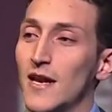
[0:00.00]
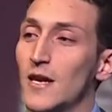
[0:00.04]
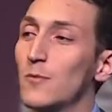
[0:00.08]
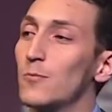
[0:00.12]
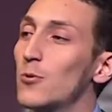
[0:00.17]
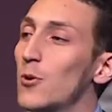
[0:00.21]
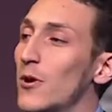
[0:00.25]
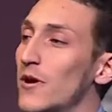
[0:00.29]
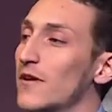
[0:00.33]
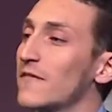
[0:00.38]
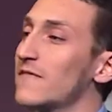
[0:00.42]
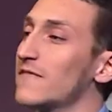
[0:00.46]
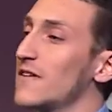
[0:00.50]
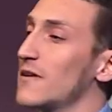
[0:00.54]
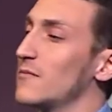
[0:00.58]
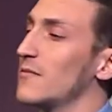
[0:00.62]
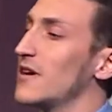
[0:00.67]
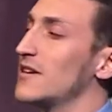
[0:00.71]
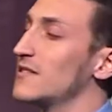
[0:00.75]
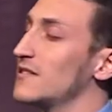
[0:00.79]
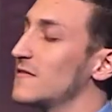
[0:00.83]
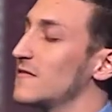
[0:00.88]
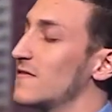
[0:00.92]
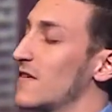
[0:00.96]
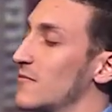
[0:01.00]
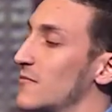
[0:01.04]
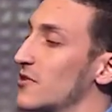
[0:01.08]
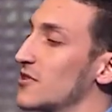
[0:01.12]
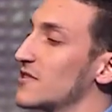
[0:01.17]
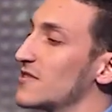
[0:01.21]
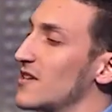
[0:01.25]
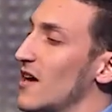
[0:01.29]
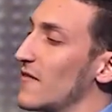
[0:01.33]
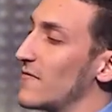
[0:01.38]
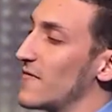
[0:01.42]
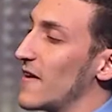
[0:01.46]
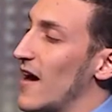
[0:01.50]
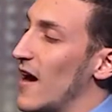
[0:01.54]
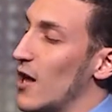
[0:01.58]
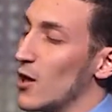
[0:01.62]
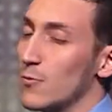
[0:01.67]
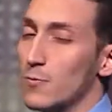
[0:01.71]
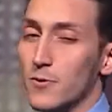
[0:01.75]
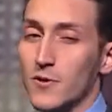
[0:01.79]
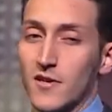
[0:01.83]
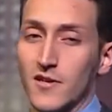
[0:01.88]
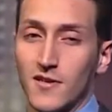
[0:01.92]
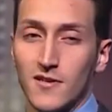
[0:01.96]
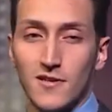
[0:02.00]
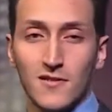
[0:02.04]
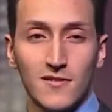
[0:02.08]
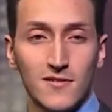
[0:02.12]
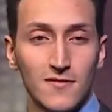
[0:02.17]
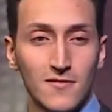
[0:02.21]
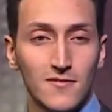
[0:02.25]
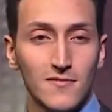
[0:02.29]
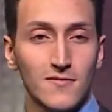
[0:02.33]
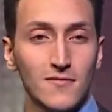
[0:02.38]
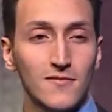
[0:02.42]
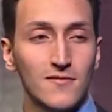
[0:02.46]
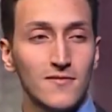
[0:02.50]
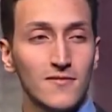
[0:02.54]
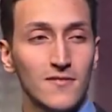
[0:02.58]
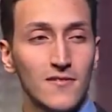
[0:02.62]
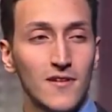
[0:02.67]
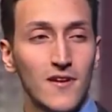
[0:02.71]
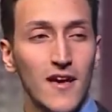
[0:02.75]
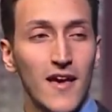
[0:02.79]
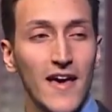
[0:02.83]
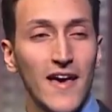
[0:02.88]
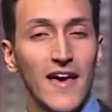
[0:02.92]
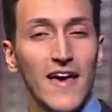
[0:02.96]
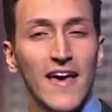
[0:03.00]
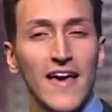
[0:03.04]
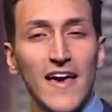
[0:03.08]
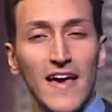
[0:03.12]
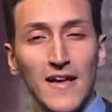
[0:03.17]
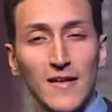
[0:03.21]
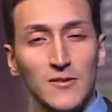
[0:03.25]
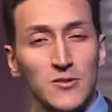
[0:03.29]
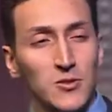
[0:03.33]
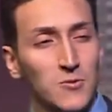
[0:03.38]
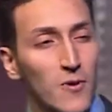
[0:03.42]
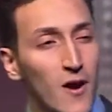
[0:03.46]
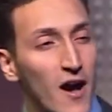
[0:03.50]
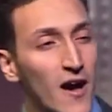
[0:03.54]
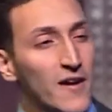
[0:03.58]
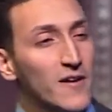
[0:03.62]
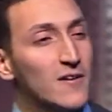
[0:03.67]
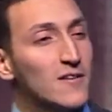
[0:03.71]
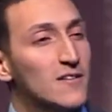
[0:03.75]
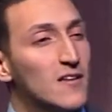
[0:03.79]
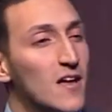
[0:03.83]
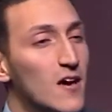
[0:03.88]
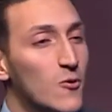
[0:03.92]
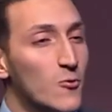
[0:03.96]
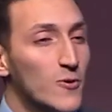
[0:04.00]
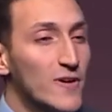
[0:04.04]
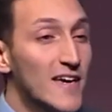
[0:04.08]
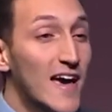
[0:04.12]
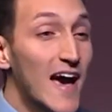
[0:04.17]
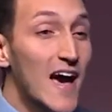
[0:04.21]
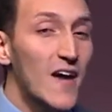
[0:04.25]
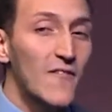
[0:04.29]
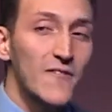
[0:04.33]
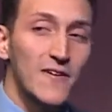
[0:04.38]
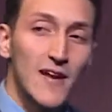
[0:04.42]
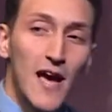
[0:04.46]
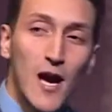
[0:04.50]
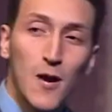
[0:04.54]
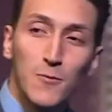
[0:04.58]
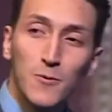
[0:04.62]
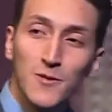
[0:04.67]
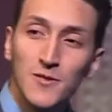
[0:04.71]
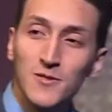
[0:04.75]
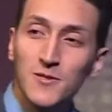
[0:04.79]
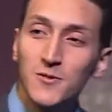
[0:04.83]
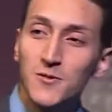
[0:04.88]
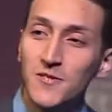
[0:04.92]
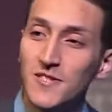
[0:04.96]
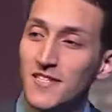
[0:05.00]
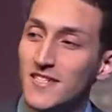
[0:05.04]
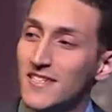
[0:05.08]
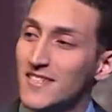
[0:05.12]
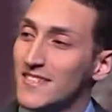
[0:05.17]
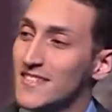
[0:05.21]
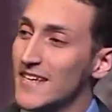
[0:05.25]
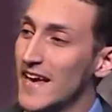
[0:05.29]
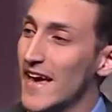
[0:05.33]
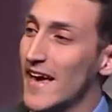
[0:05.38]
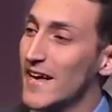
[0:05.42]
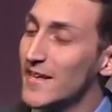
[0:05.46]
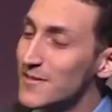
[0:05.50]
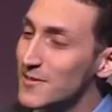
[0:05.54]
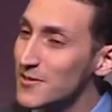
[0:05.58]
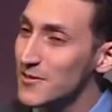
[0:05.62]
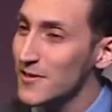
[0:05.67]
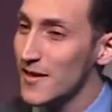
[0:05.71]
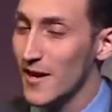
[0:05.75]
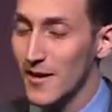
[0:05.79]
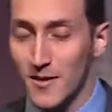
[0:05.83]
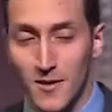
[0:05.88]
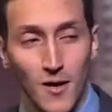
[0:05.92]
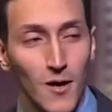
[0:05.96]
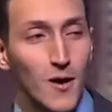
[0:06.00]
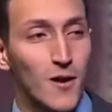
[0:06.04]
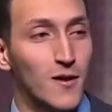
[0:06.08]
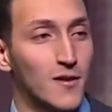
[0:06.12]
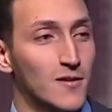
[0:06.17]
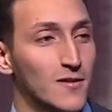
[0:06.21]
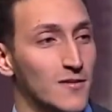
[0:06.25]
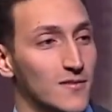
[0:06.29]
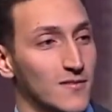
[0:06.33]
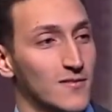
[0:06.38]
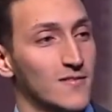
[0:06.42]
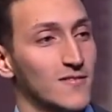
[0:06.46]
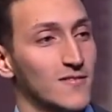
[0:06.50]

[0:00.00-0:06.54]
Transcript: and appoint from us from yourself a helper. And subhanAllah, we have an opportunity to answer that call.